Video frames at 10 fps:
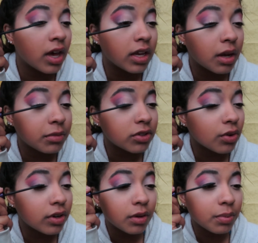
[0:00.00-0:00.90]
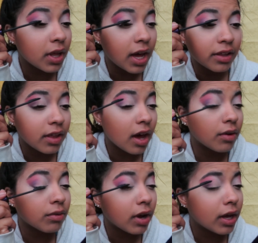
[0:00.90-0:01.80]
and I'm just going to apply
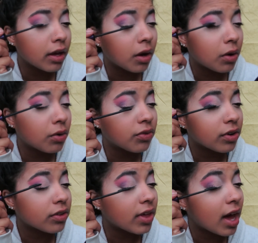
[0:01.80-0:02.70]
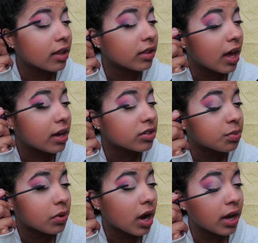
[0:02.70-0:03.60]
that right over that
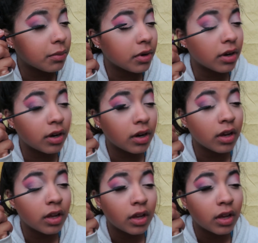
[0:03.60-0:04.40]
lash primer,